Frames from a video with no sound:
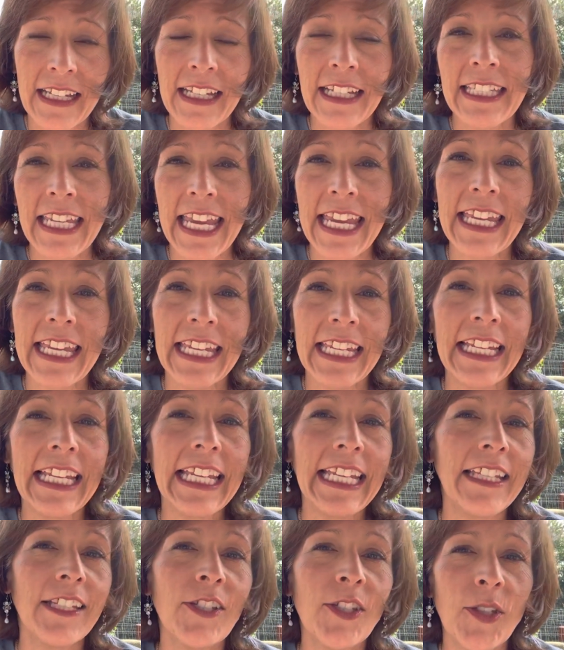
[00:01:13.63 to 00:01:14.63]
taking
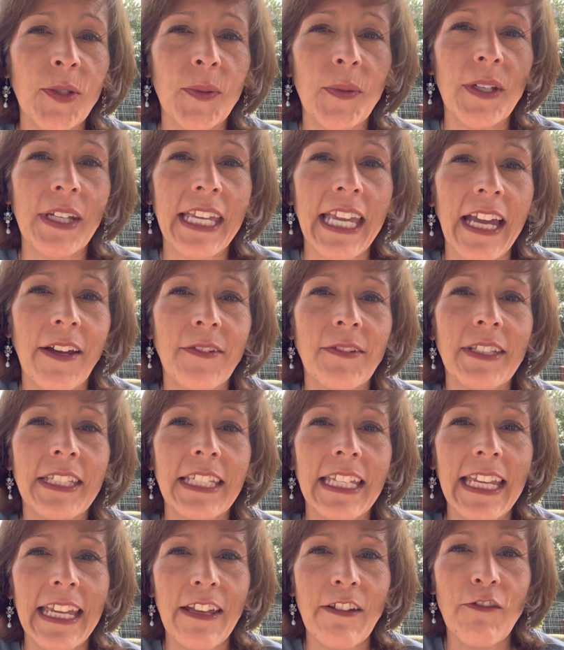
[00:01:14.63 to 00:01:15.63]
into account
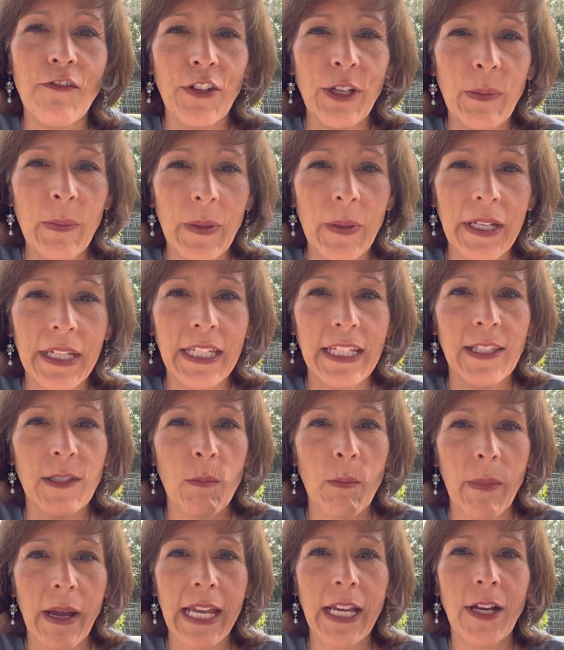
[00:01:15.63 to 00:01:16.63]
everybody's
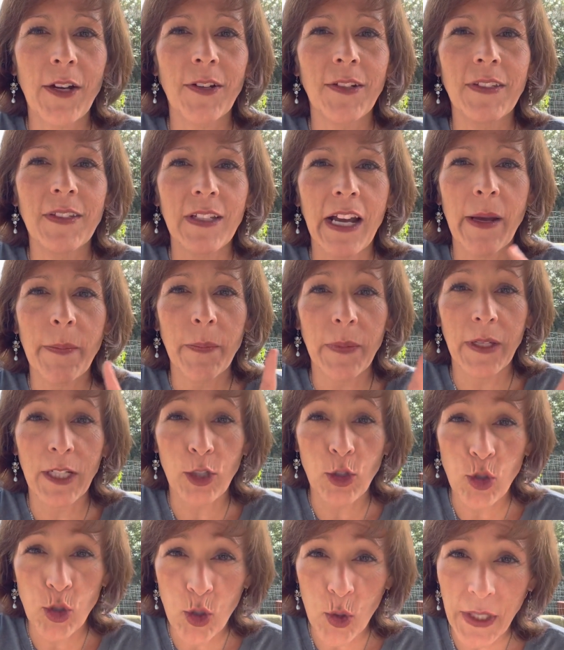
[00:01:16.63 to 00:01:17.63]
microscopic
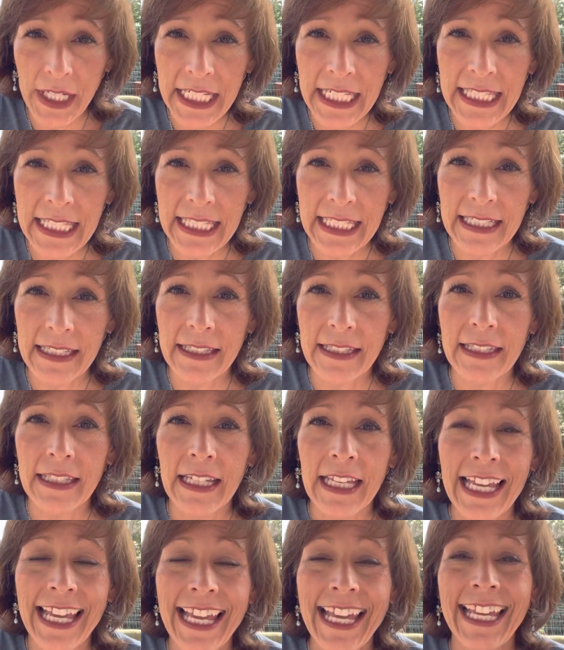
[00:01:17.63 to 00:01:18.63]
choices,
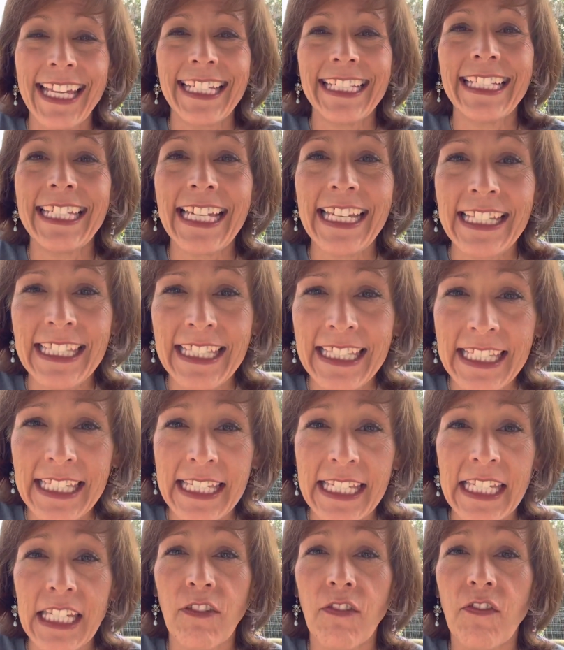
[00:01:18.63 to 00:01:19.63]

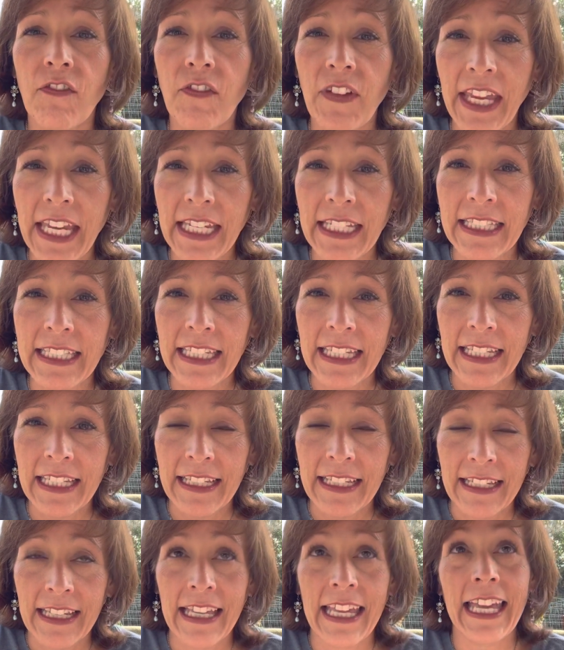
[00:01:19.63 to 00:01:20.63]
destiny, fate,
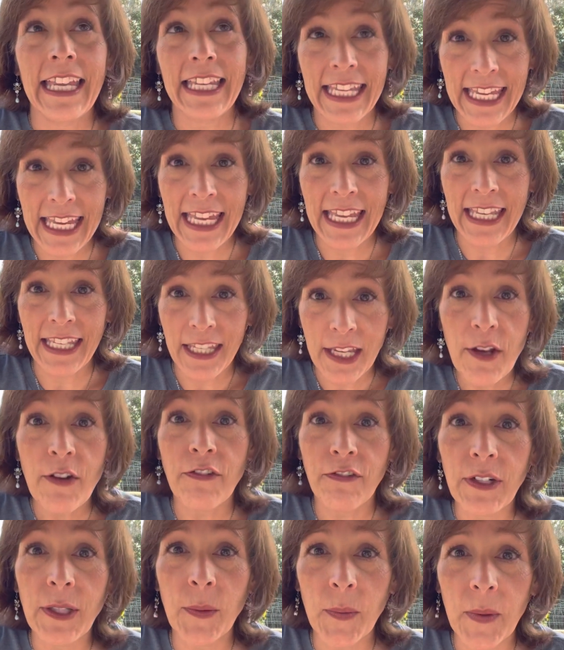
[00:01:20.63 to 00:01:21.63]
and again,
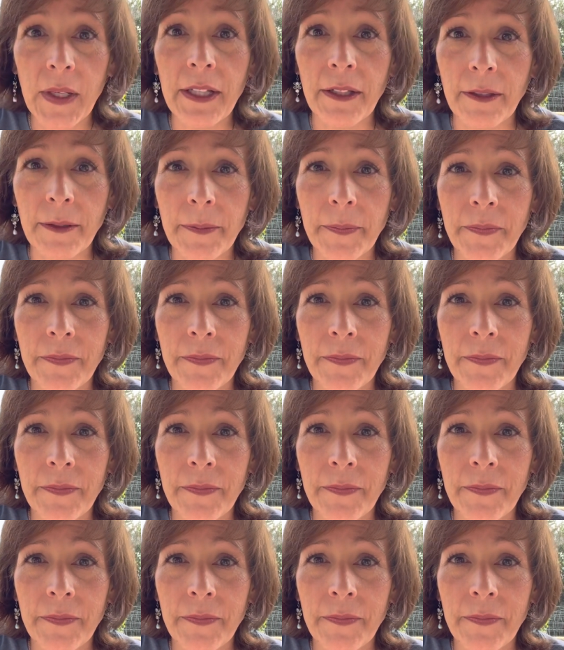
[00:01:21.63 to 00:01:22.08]
free will.